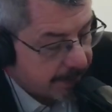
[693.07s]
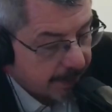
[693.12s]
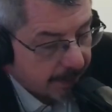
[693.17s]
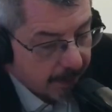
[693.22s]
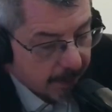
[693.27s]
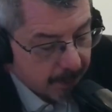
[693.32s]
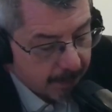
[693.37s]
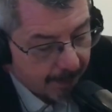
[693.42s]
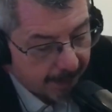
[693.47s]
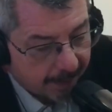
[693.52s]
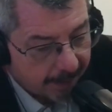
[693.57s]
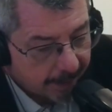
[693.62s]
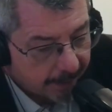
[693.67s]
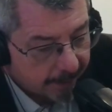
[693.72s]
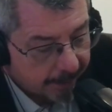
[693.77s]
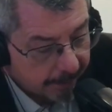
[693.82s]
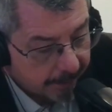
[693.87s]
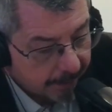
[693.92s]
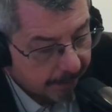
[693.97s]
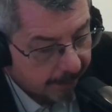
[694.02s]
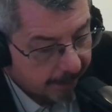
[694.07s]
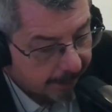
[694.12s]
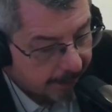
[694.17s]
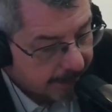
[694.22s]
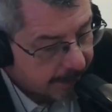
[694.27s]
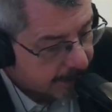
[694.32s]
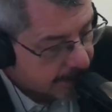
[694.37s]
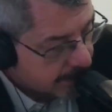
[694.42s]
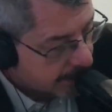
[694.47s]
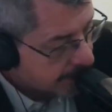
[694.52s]
to explain it in a
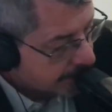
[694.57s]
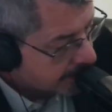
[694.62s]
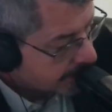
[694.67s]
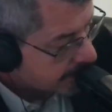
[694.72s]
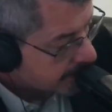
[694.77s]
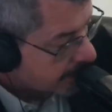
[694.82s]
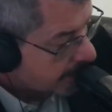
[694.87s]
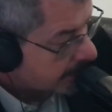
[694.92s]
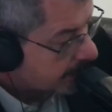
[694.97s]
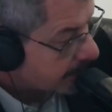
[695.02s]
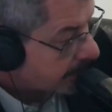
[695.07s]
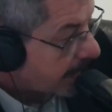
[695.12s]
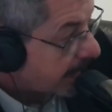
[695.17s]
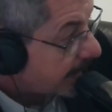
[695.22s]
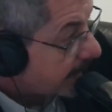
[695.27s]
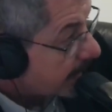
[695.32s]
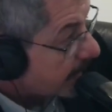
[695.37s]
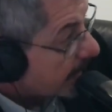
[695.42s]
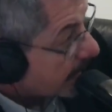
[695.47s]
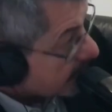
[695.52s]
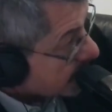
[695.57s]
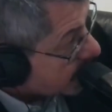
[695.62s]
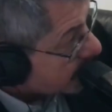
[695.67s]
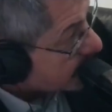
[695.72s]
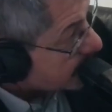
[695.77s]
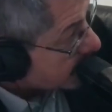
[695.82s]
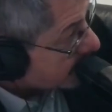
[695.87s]
kitchen, because lighting, as you